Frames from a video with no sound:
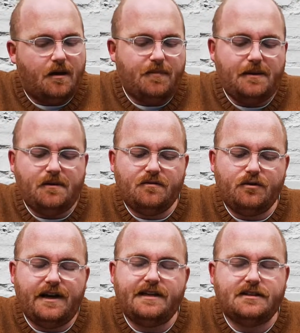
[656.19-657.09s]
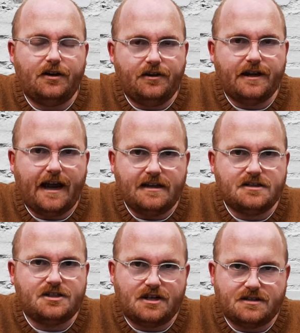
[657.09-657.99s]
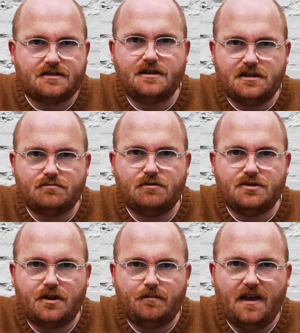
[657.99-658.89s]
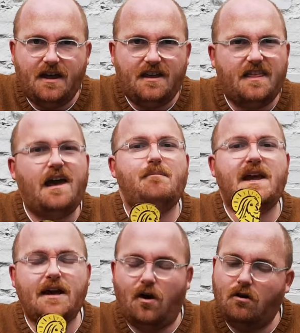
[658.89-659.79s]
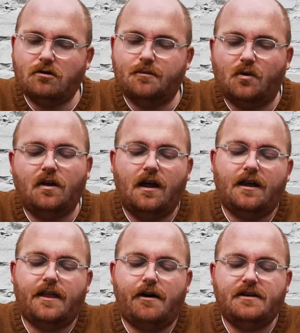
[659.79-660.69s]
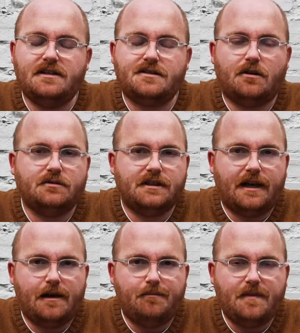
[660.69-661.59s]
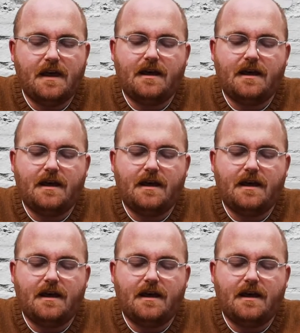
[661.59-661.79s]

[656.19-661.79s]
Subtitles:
People have really turned against Jesus in Jerusalem. They're being horrible. They're insulting him.